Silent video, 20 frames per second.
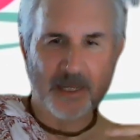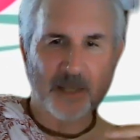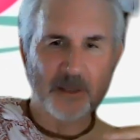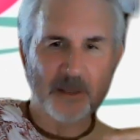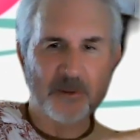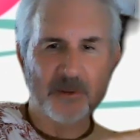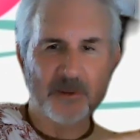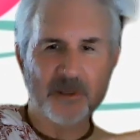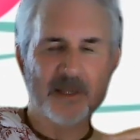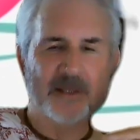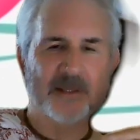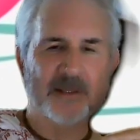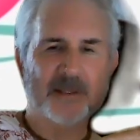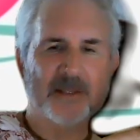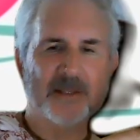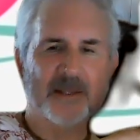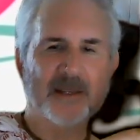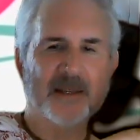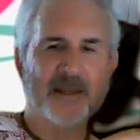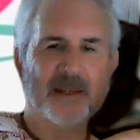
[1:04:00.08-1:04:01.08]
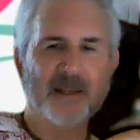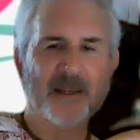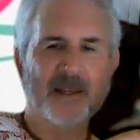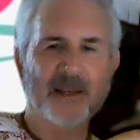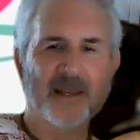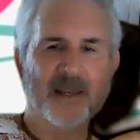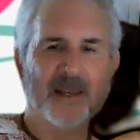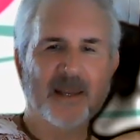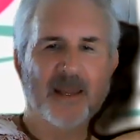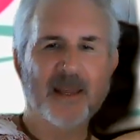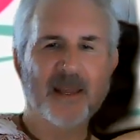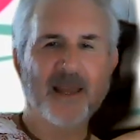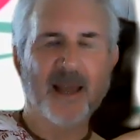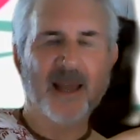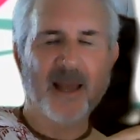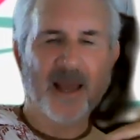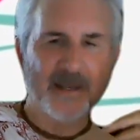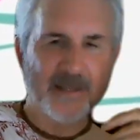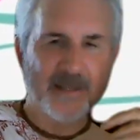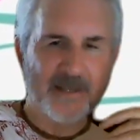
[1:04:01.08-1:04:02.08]
tell you this:
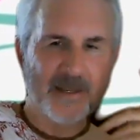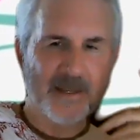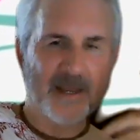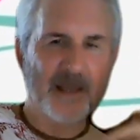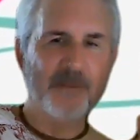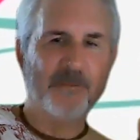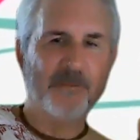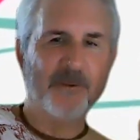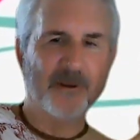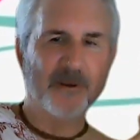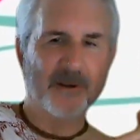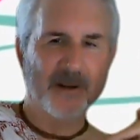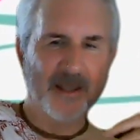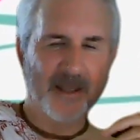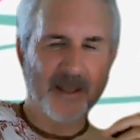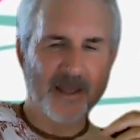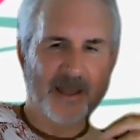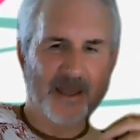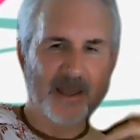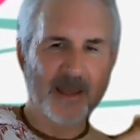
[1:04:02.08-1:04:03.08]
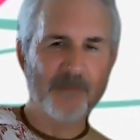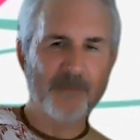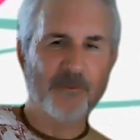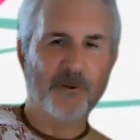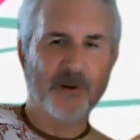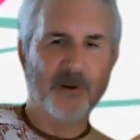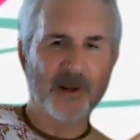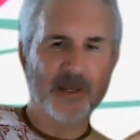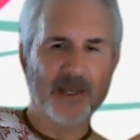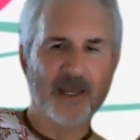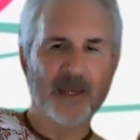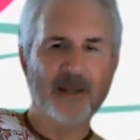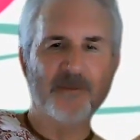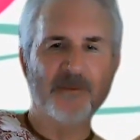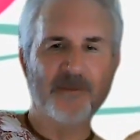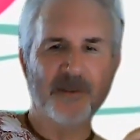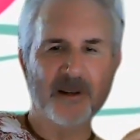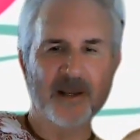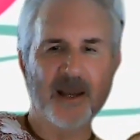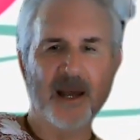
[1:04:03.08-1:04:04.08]
I never, ever again
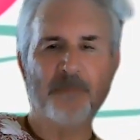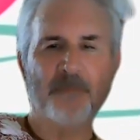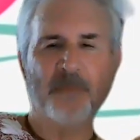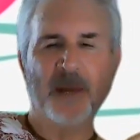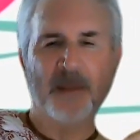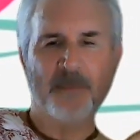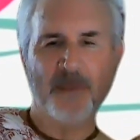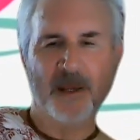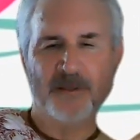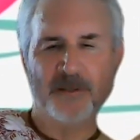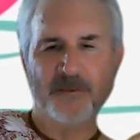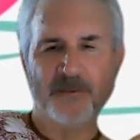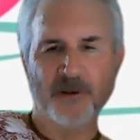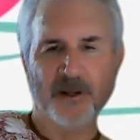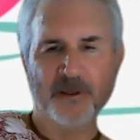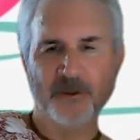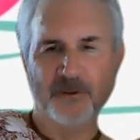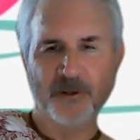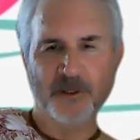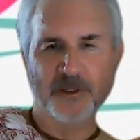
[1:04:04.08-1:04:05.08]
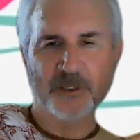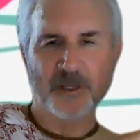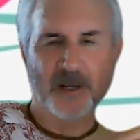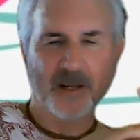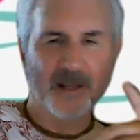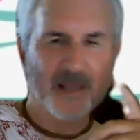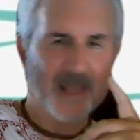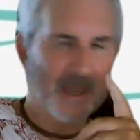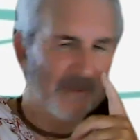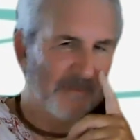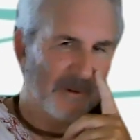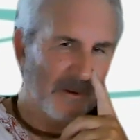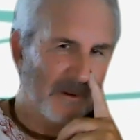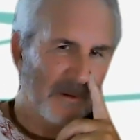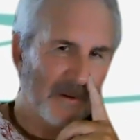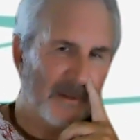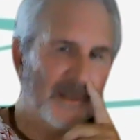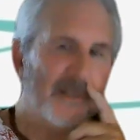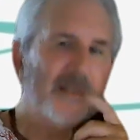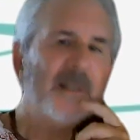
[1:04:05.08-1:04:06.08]
forgot my best friend Krishna, ever.
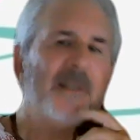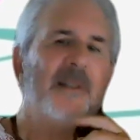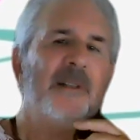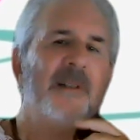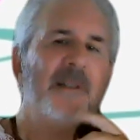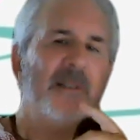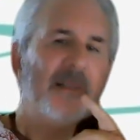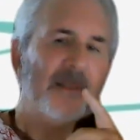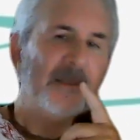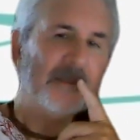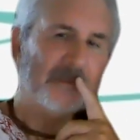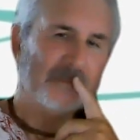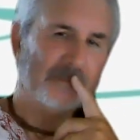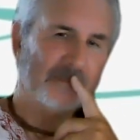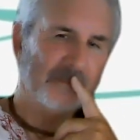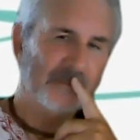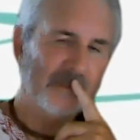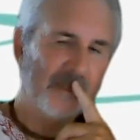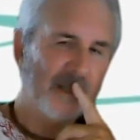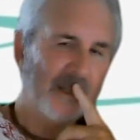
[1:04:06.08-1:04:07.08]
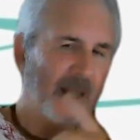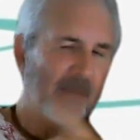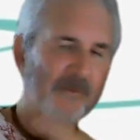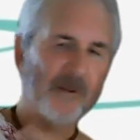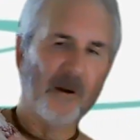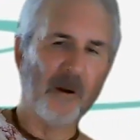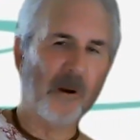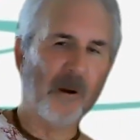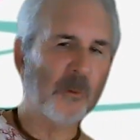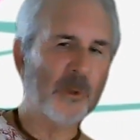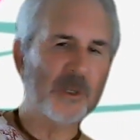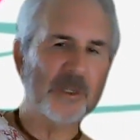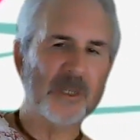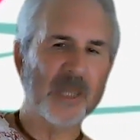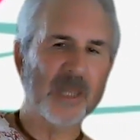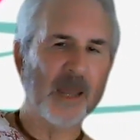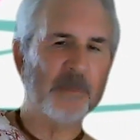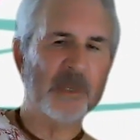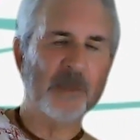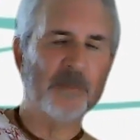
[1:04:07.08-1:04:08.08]
I've
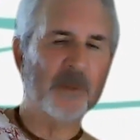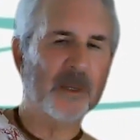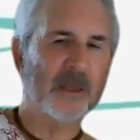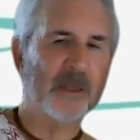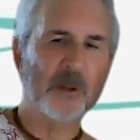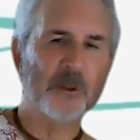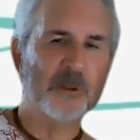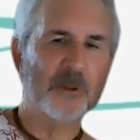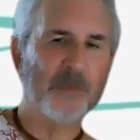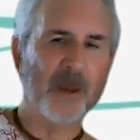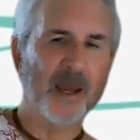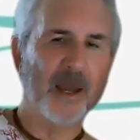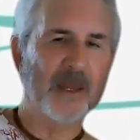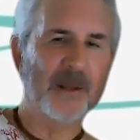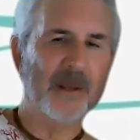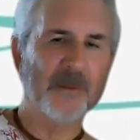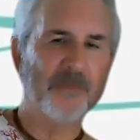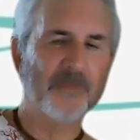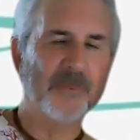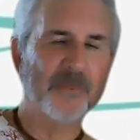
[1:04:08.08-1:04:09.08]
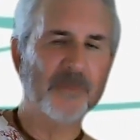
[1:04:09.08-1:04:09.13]
always kept him close by.